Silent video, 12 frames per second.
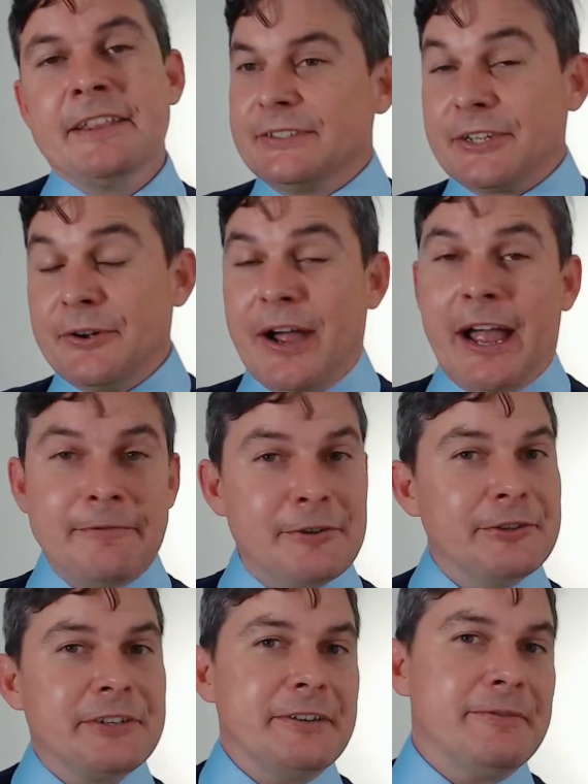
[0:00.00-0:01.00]
So I've
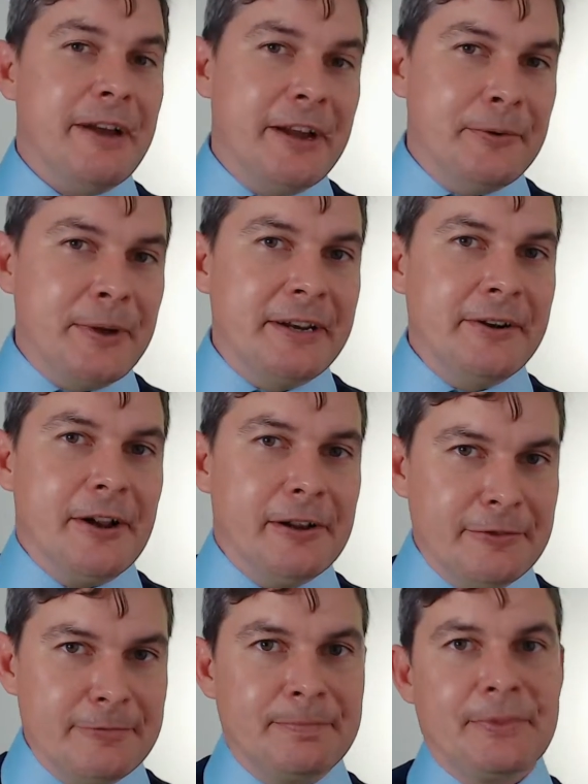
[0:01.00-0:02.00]
used and evaluated
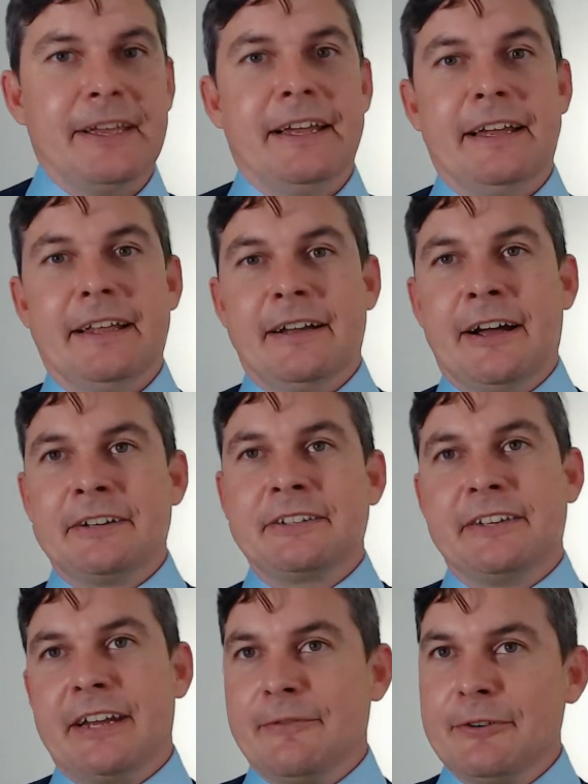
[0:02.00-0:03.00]
all of them, and
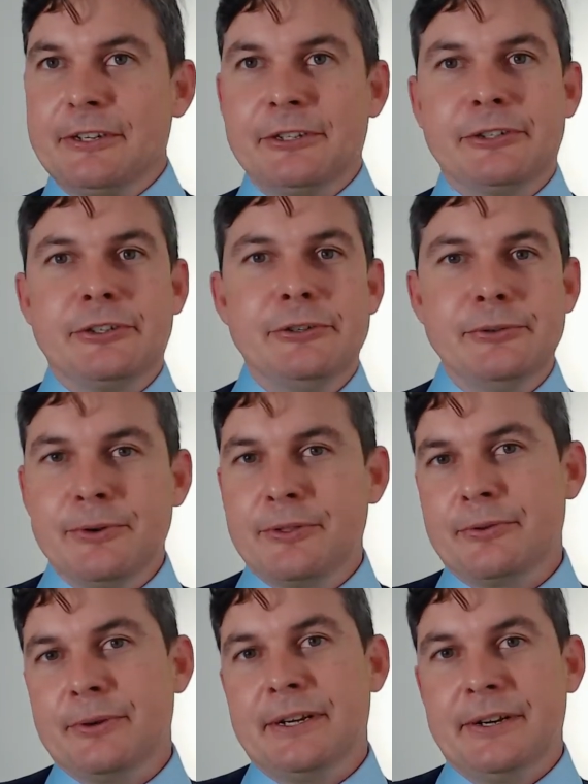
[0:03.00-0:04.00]
honestly, every 2 or
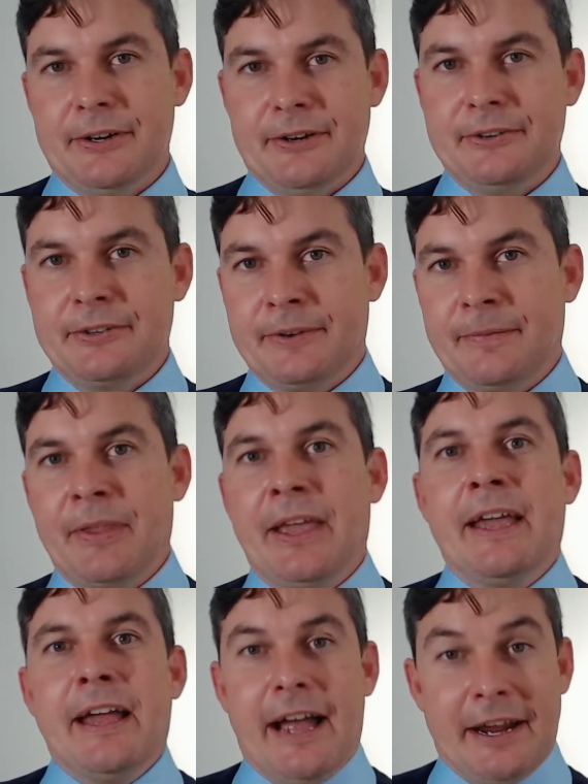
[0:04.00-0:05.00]
3 years,
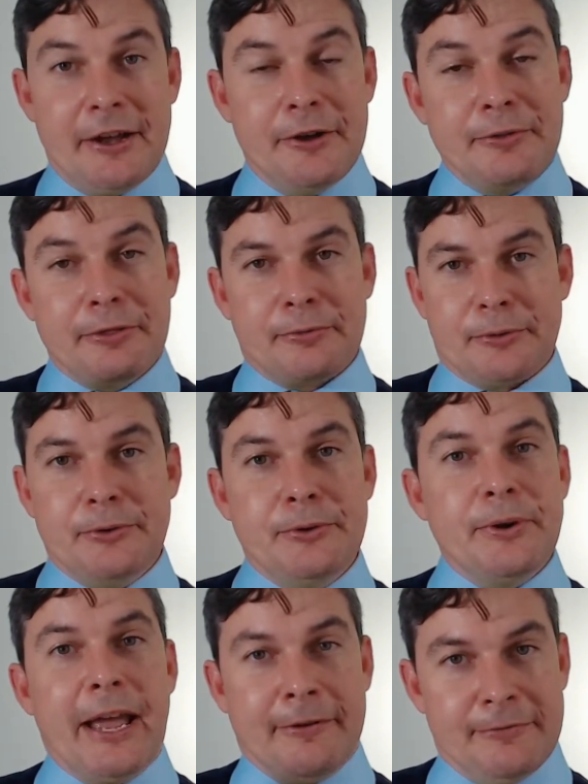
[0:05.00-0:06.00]
I go
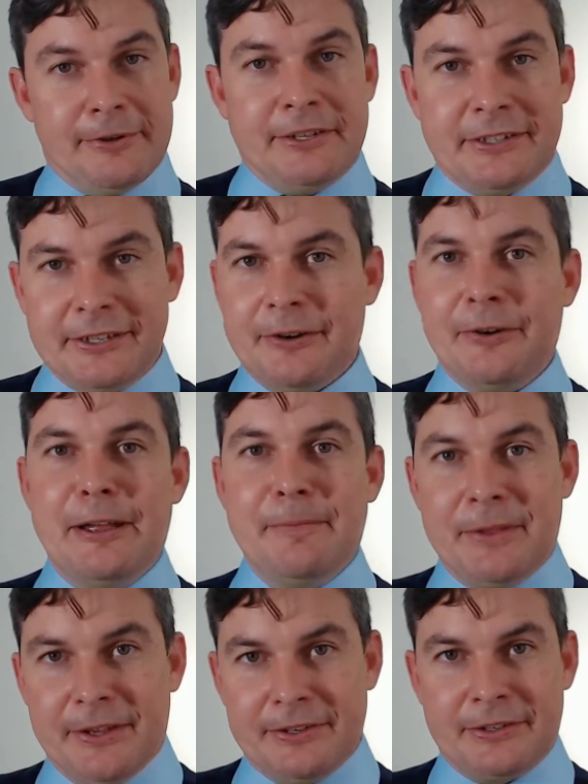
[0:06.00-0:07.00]
through every
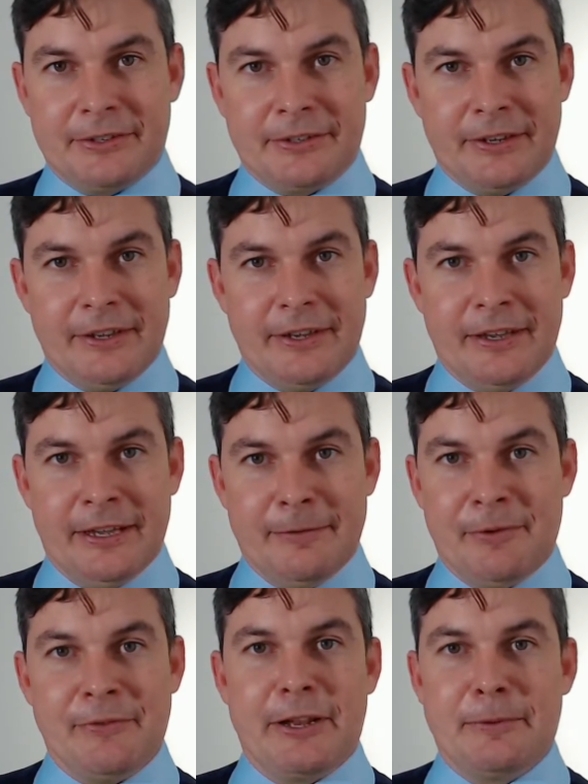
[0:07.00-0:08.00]
CRM that's
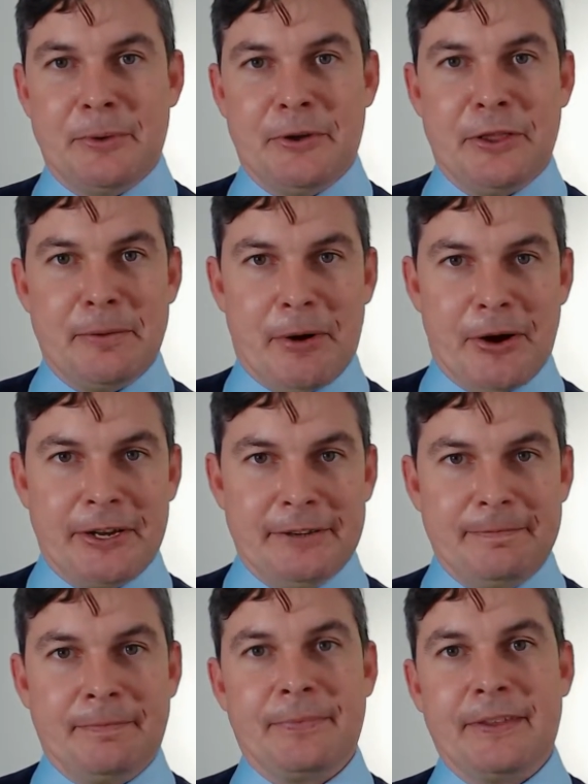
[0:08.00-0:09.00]
available on the
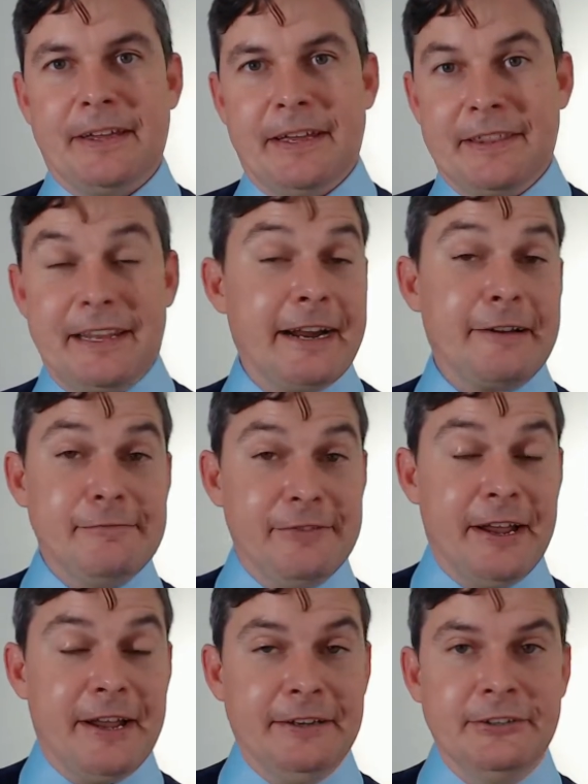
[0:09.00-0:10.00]
market that I can
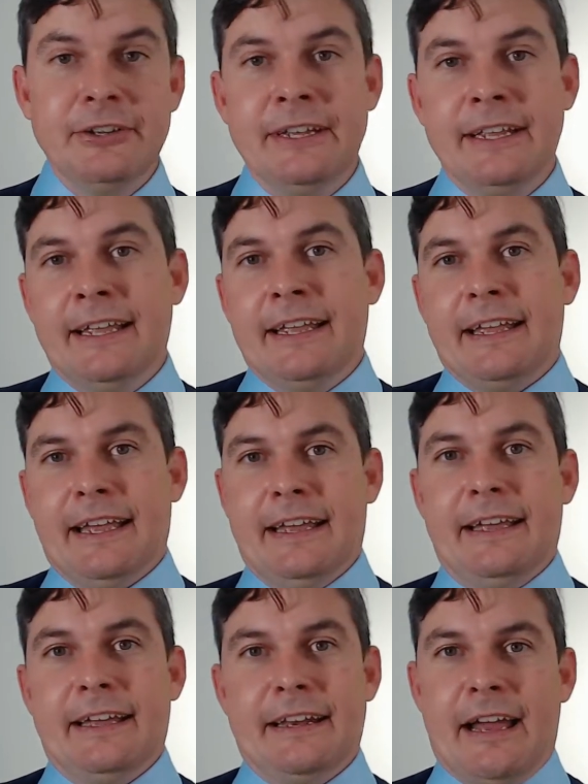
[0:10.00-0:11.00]
find,
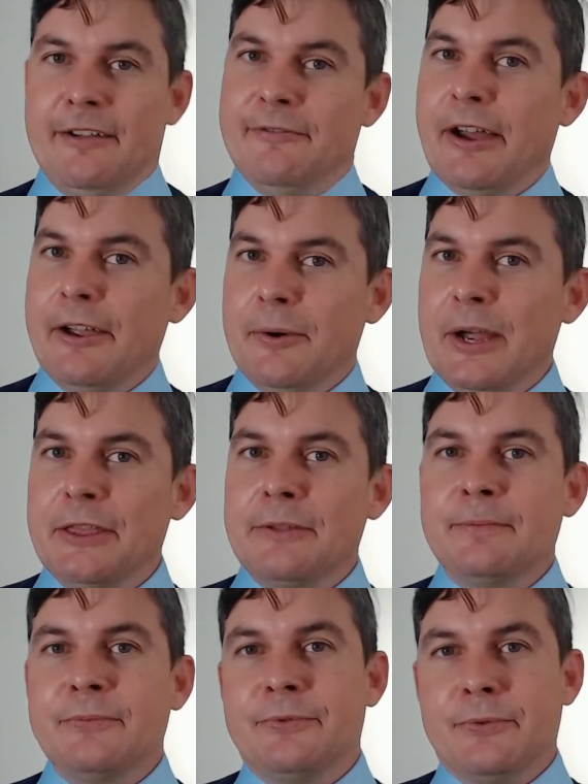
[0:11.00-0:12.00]
and I evaluate
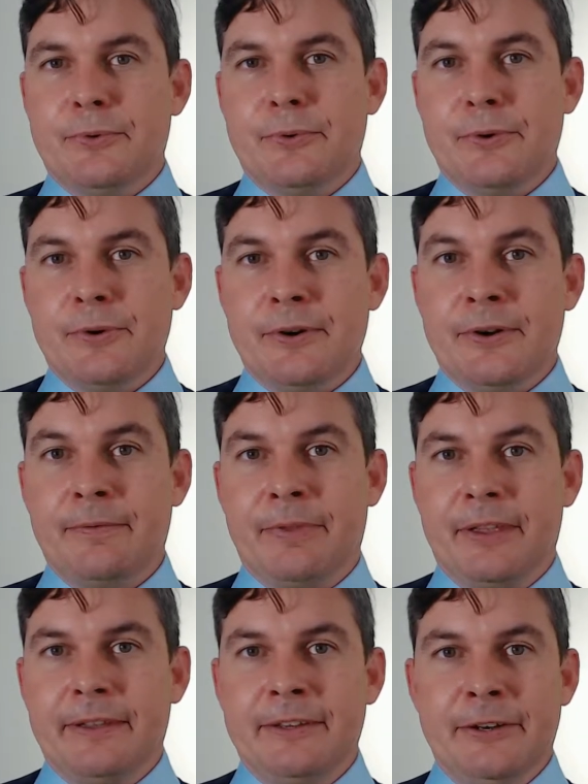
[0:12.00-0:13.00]
them for
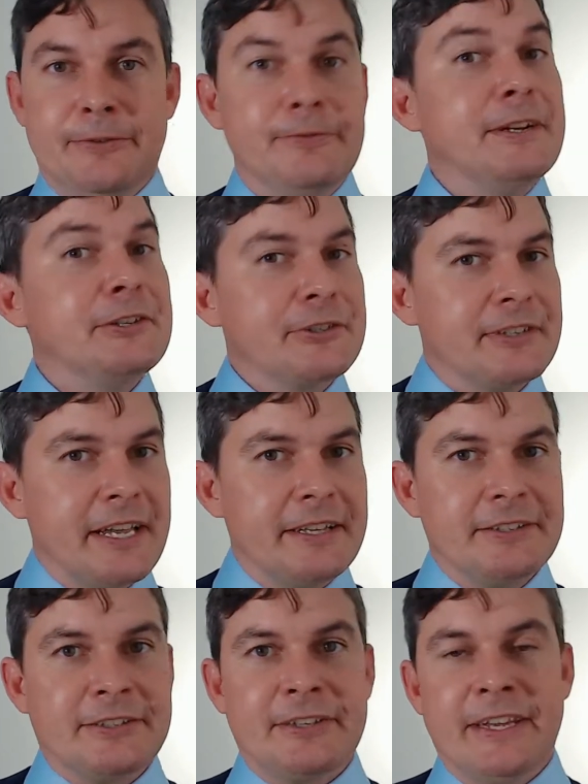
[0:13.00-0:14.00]
feature
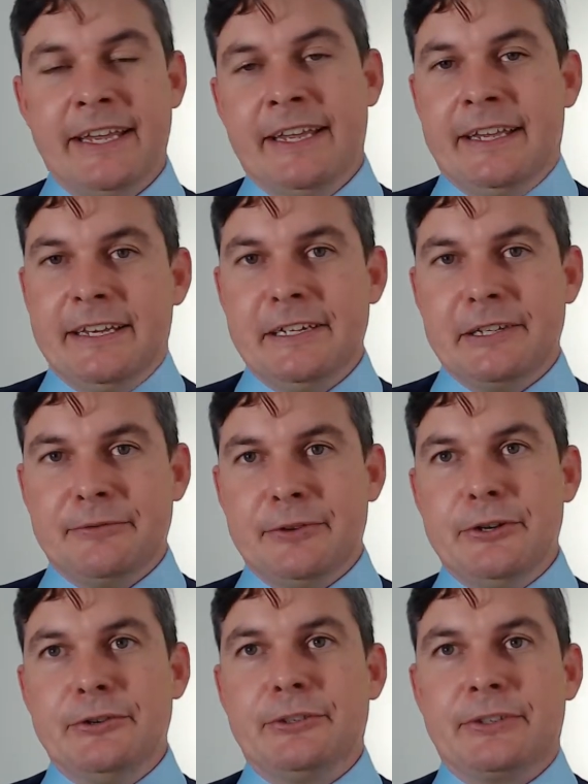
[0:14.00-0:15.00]
sets, ease of
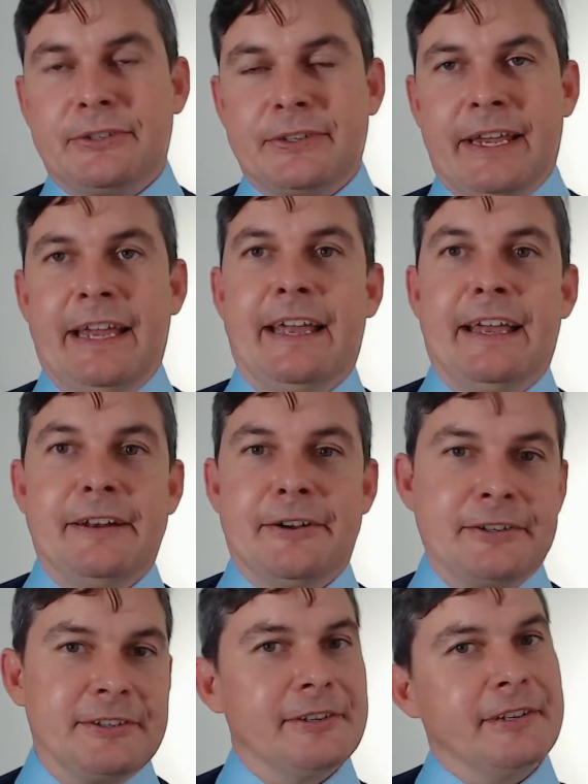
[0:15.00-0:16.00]
use, and
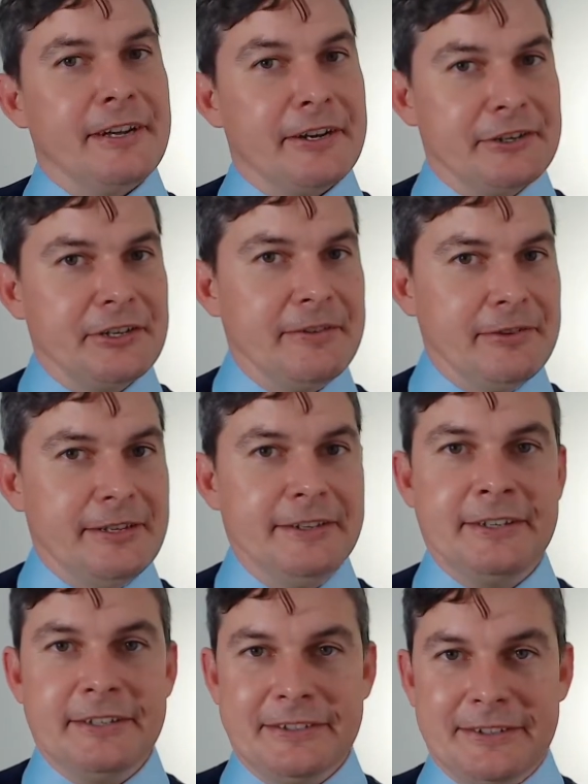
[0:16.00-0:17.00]
also longevity.
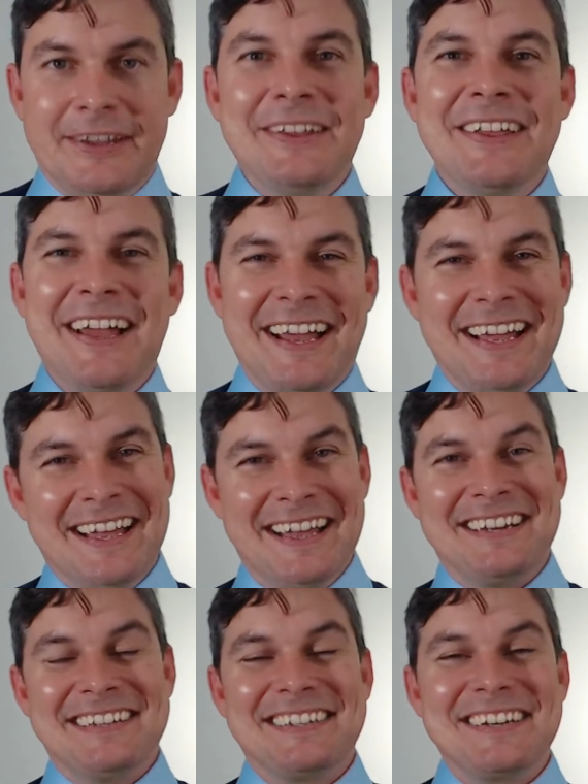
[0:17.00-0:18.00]
Because
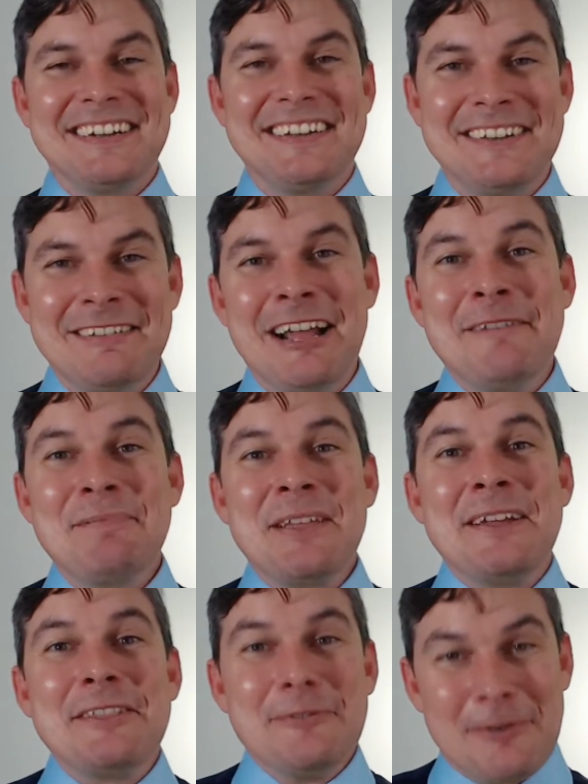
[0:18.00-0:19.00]
I can tell you,
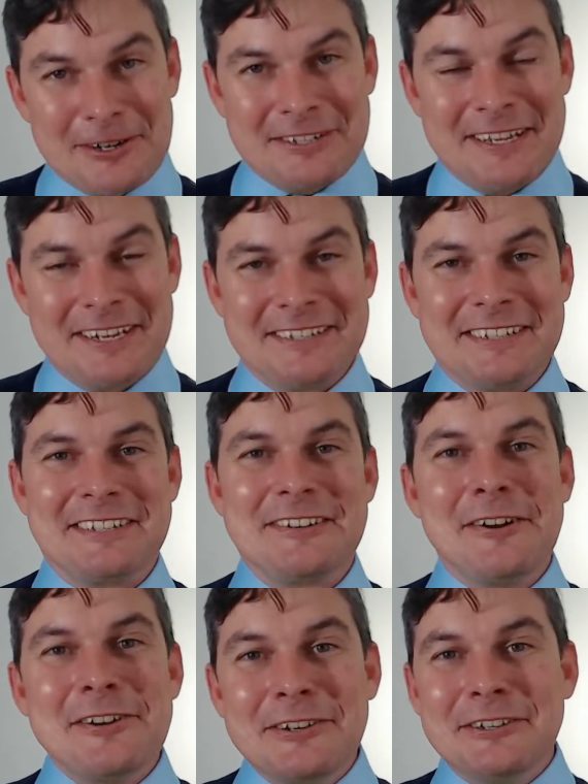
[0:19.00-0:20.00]
the worst thing is to
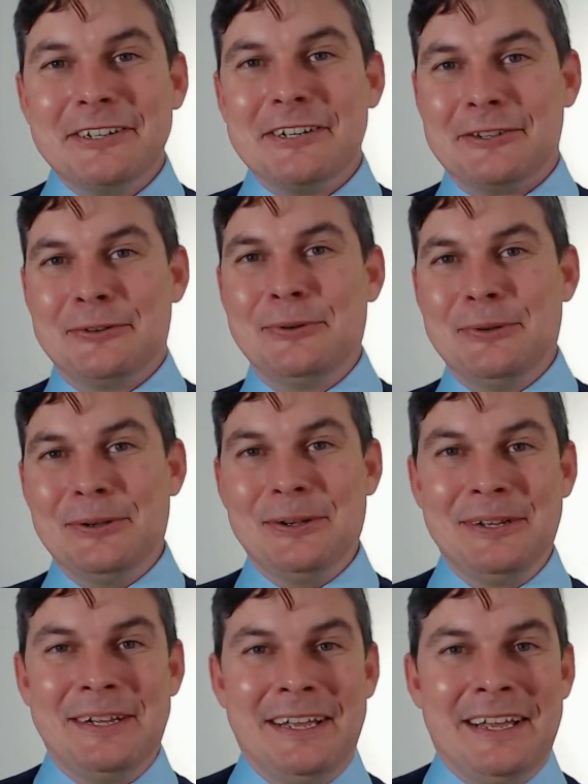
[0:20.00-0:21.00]
start using a
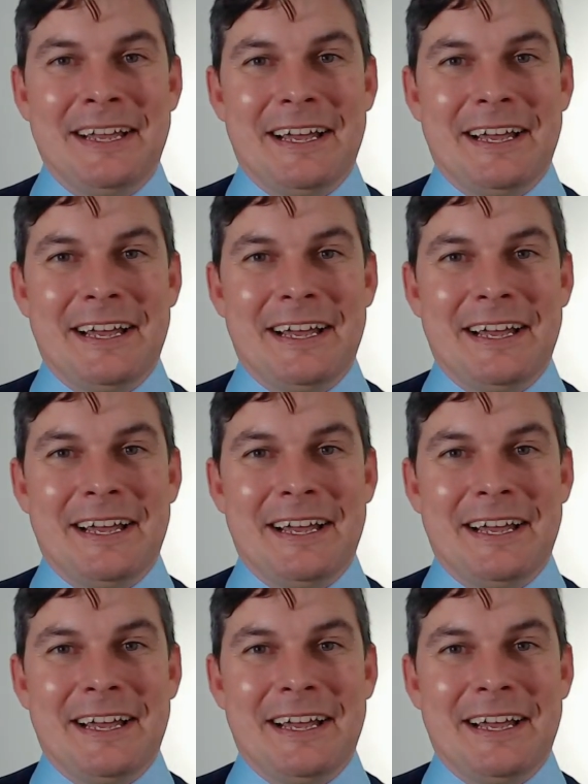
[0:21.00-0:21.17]
tool.